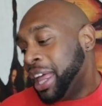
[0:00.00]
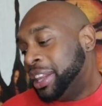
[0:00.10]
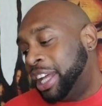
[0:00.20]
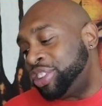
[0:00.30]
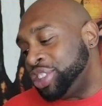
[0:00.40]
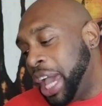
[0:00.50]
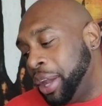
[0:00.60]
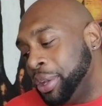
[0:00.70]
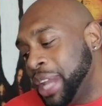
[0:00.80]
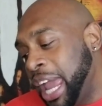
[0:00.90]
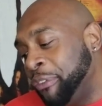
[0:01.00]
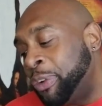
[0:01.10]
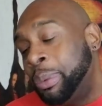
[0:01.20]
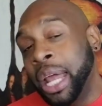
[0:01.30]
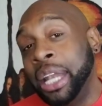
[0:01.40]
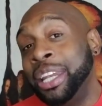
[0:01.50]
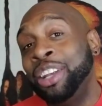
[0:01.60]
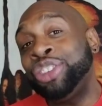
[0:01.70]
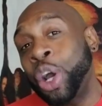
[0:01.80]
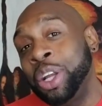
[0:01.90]
The channel name from London that
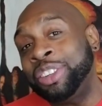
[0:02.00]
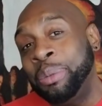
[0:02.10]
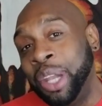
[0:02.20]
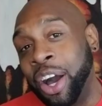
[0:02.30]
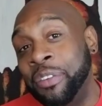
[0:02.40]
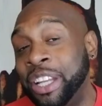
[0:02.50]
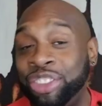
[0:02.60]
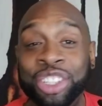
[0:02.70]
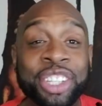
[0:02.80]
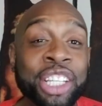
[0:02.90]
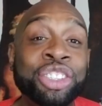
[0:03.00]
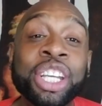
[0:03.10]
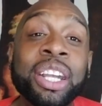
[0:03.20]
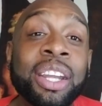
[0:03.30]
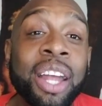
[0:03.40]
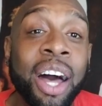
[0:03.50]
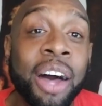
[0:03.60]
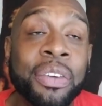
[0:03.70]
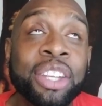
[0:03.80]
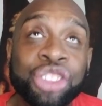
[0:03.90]
showed us some love that she says she
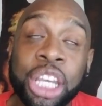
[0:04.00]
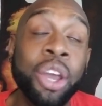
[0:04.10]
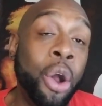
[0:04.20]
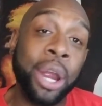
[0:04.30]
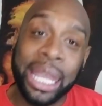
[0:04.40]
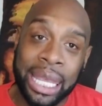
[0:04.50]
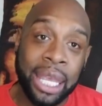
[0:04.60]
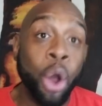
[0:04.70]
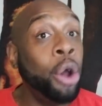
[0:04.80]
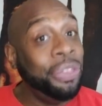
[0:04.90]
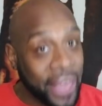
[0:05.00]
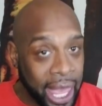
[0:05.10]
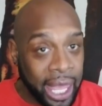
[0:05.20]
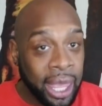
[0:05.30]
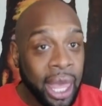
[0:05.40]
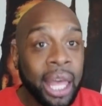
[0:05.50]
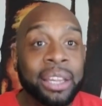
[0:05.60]
loved, she or he or they,